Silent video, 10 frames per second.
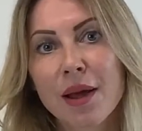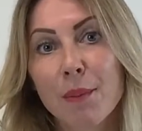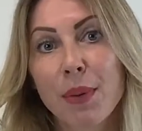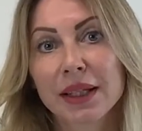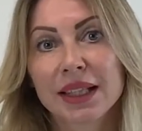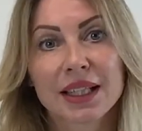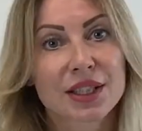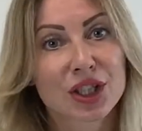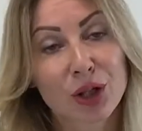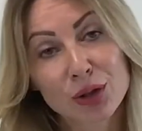but
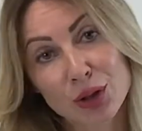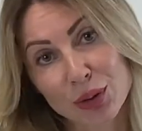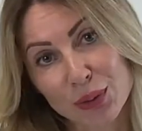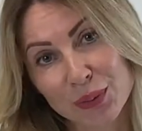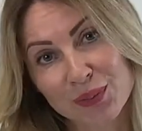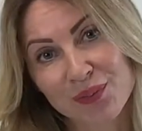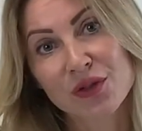it's not true.